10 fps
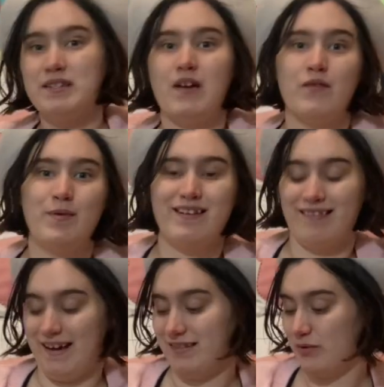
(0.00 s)
everybody
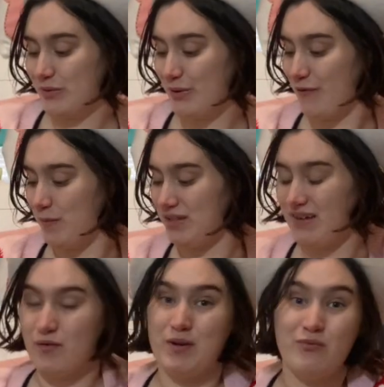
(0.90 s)
likes. Those are the Furbies
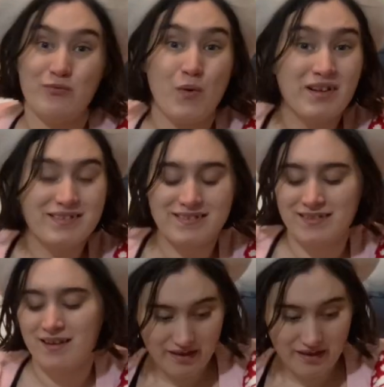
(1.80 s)
everybody wants.